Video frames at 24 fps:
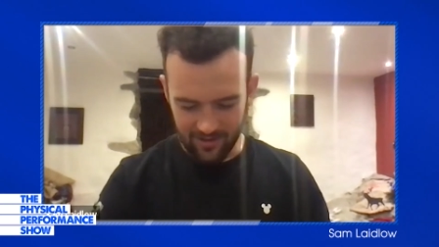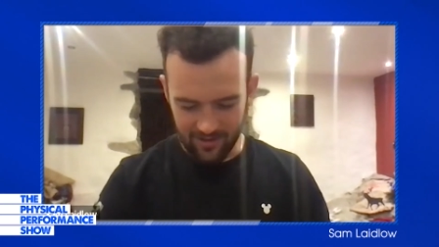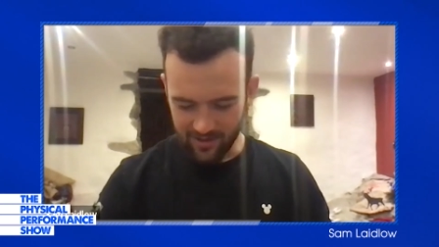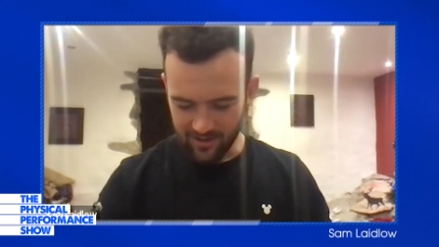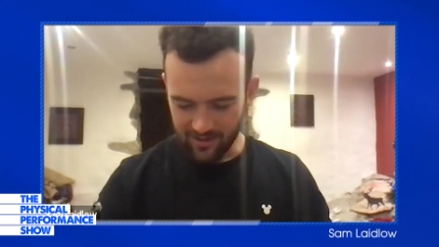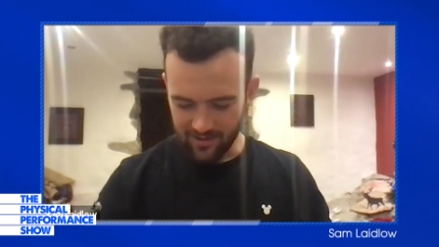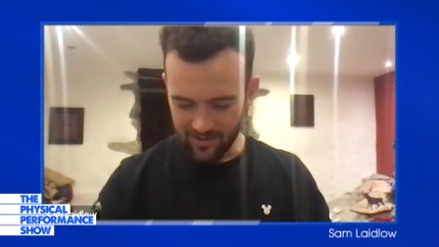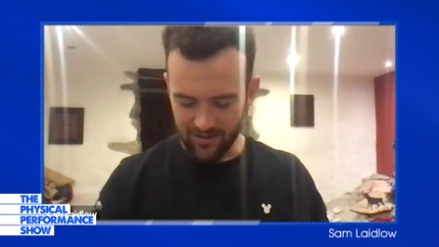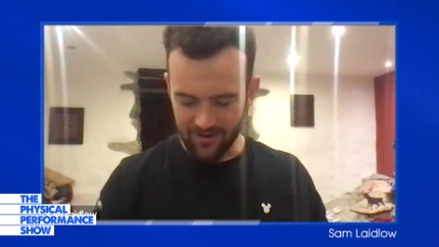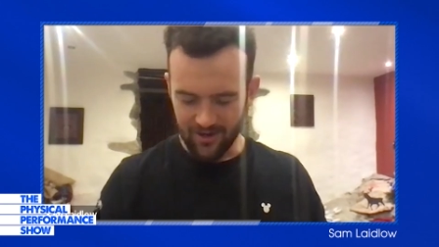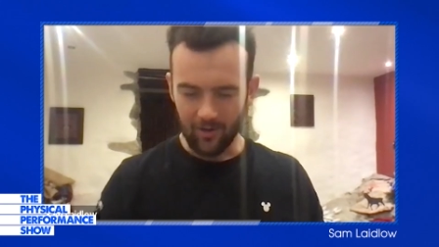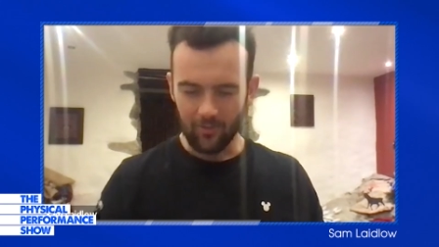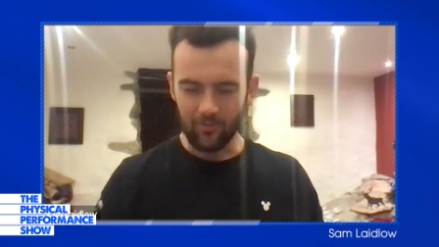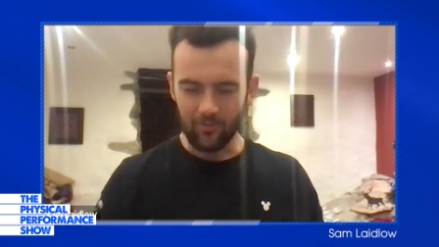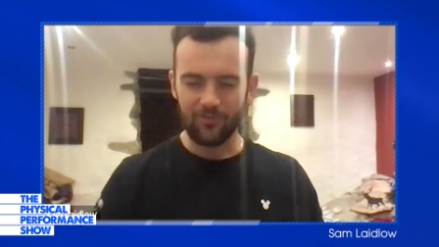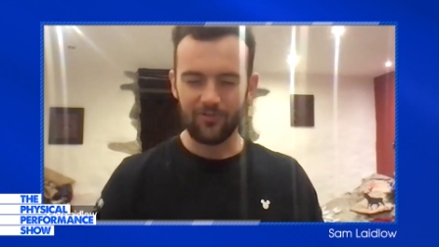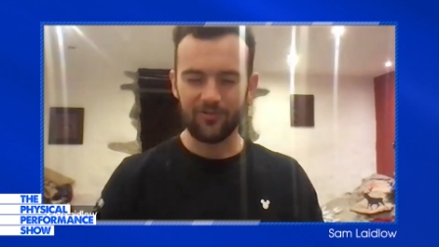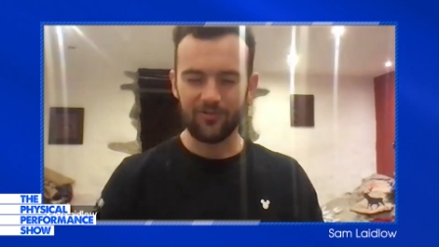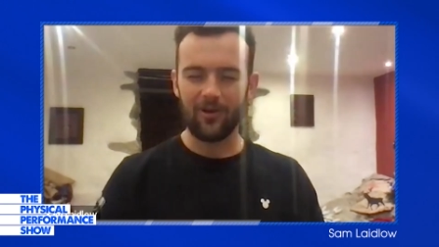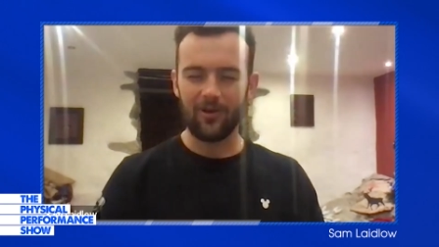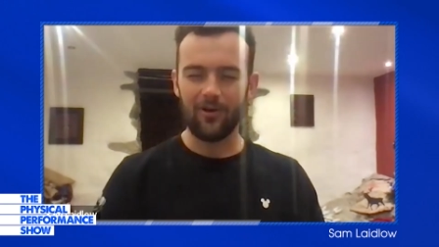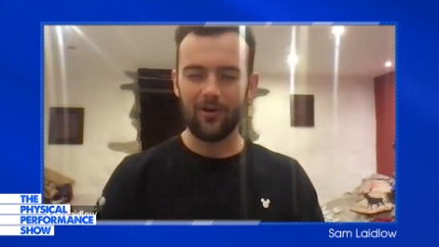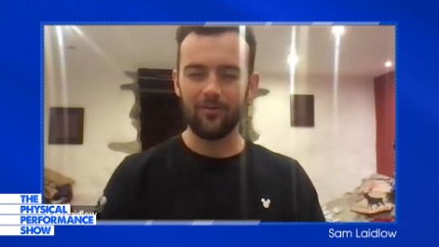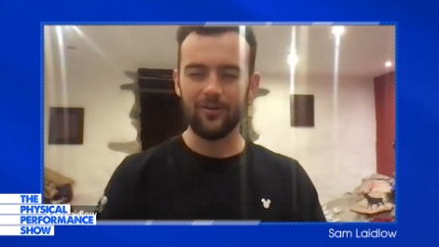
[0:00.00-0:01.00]
an
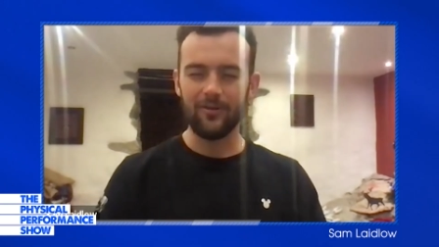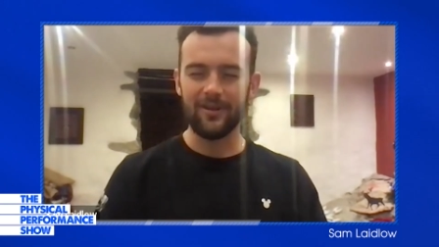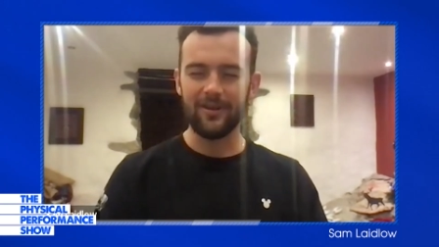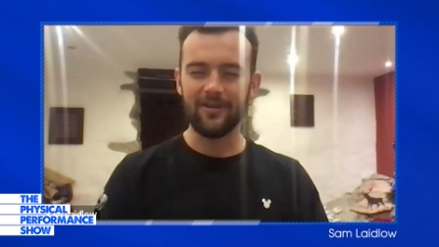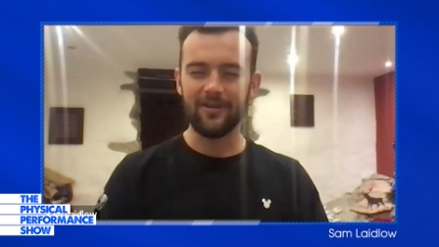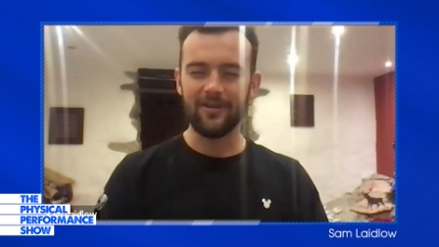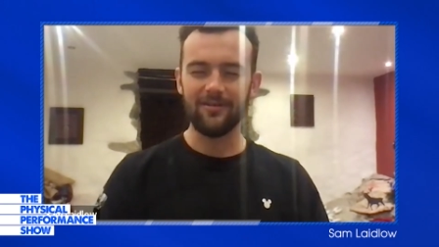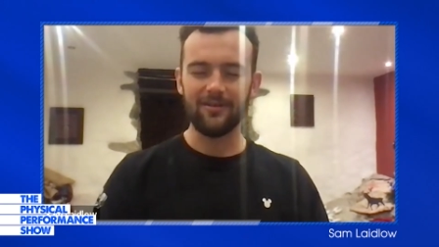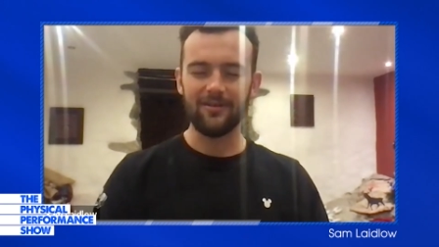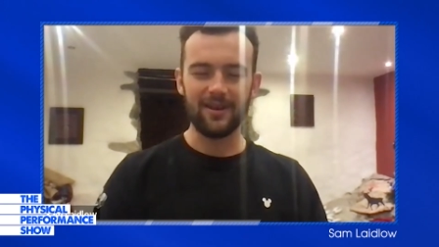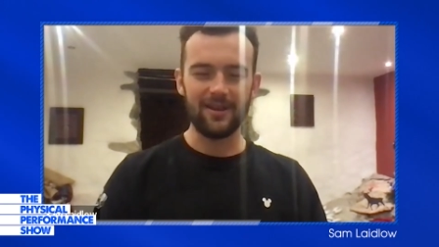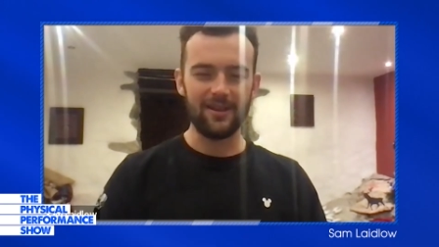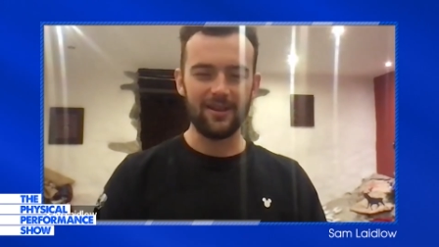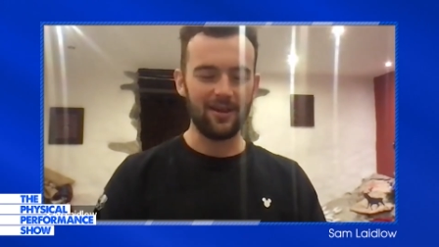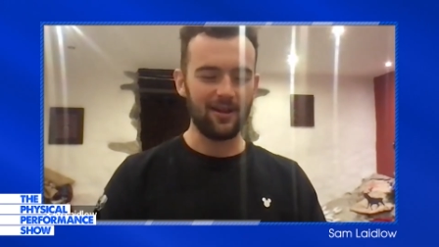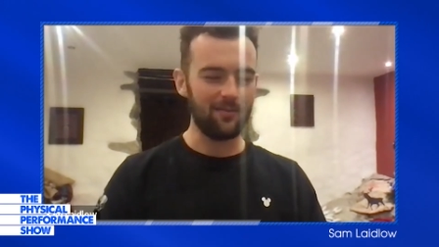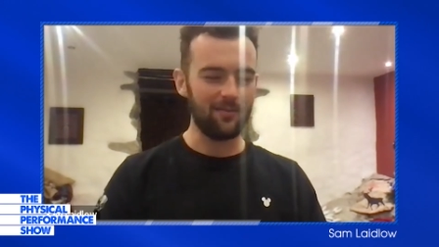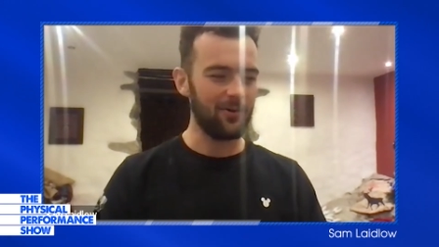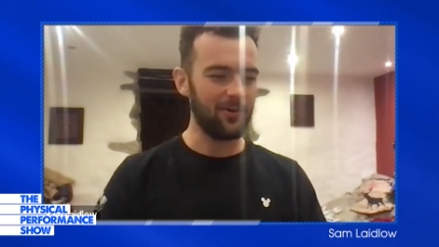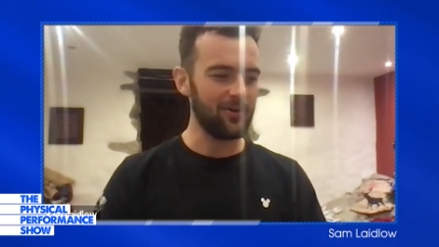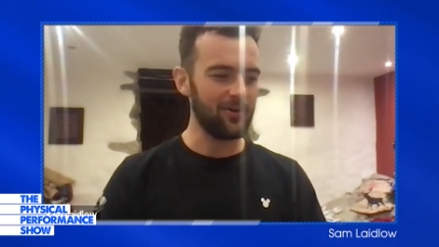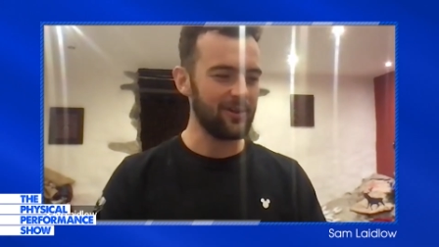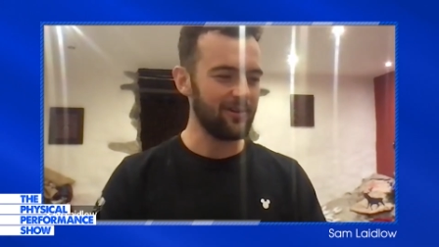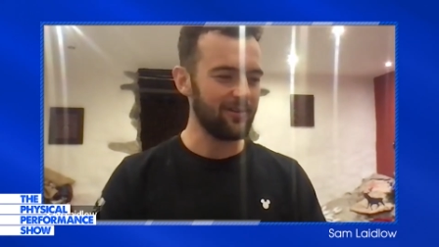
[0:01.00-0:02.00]
old soul in a
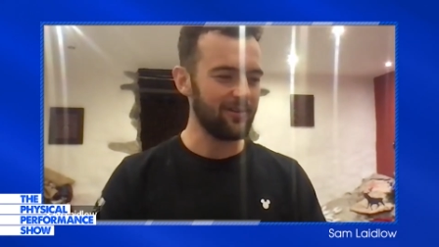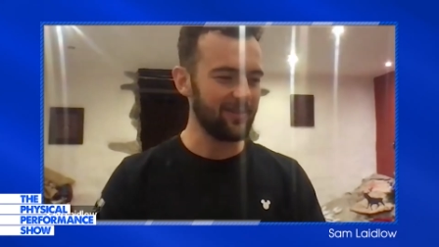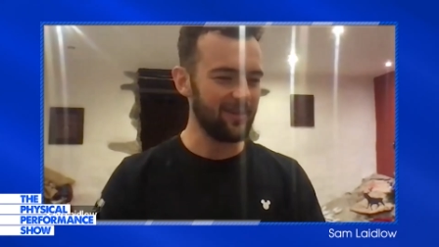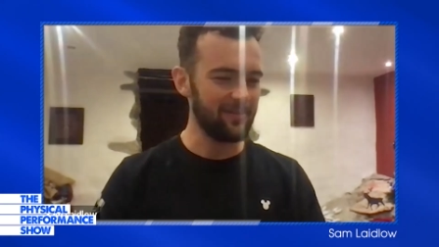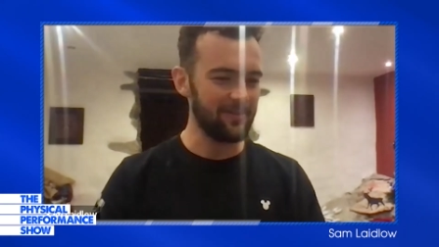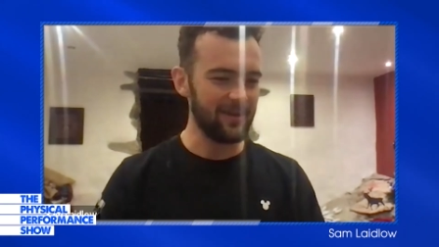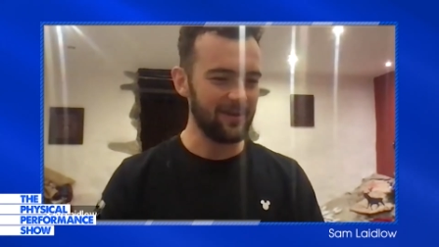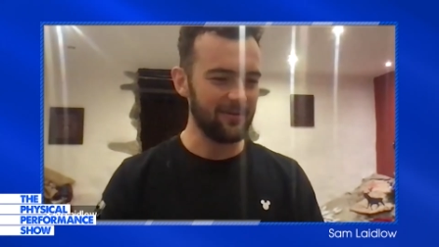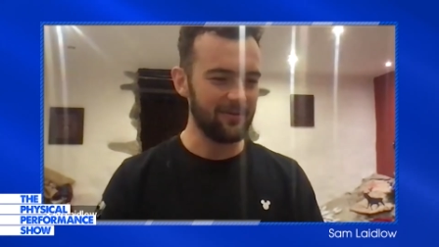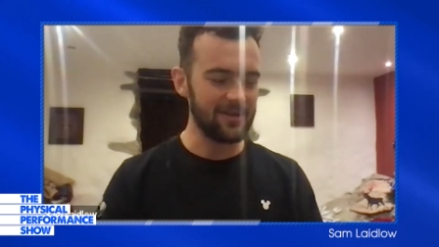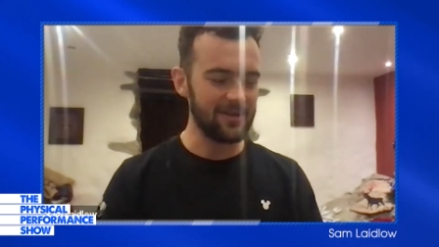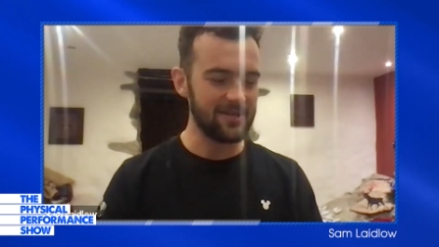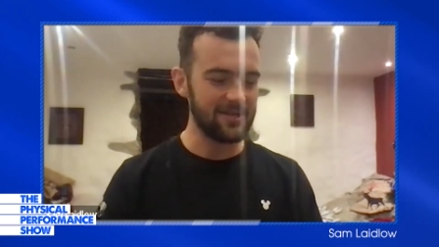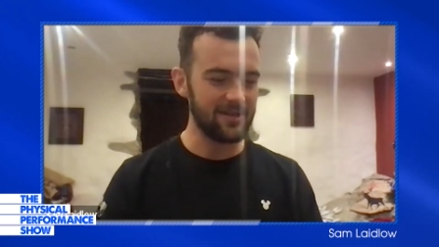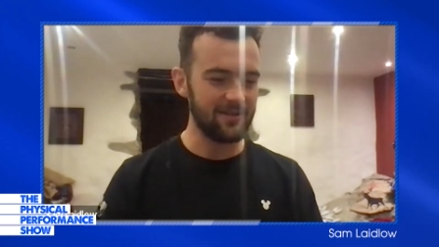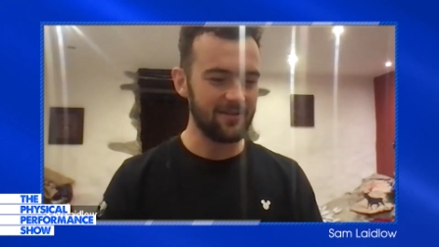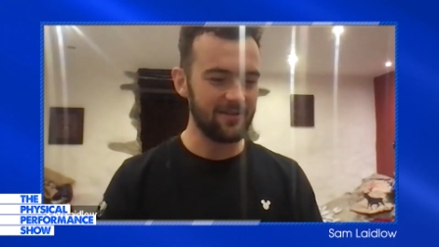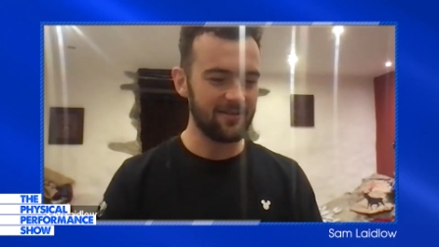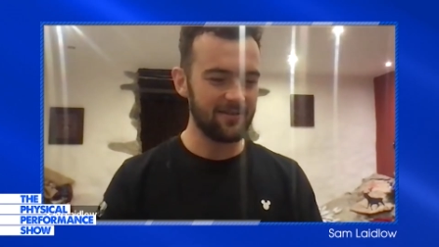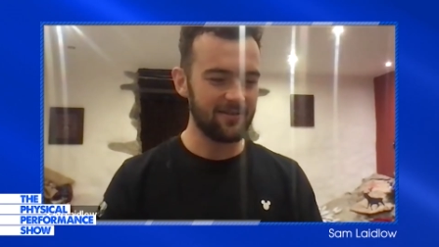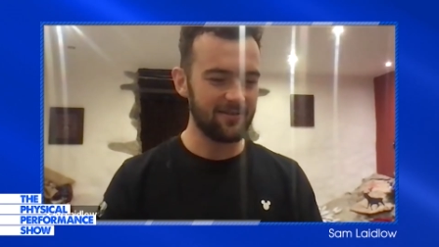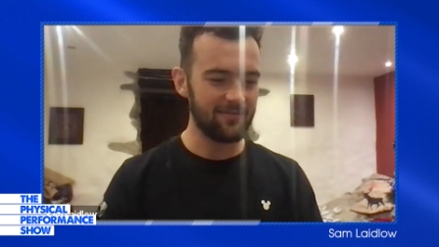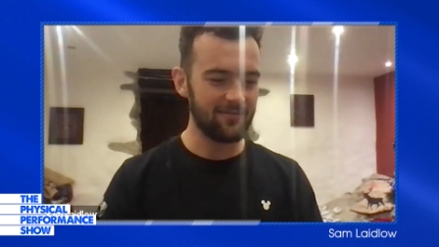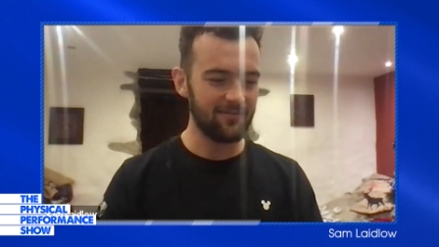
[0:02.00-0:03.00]
young body or something, which
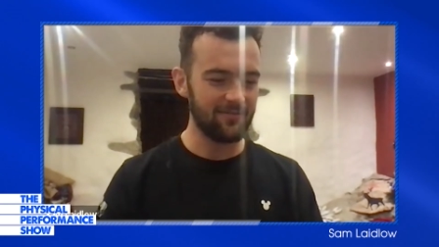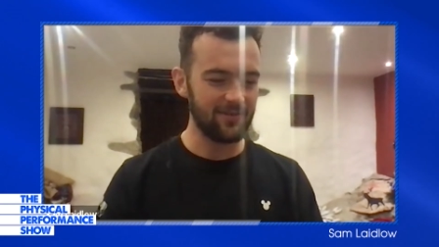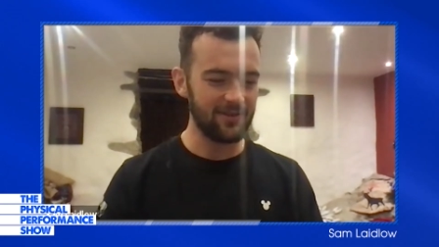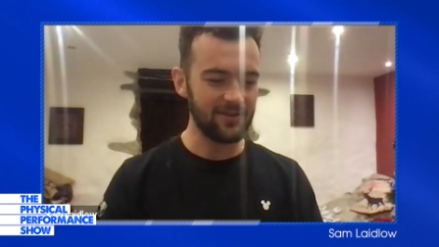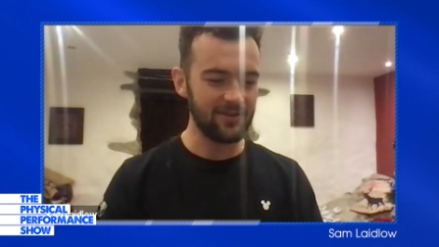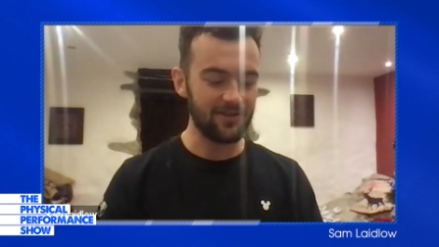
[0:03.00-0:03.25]
is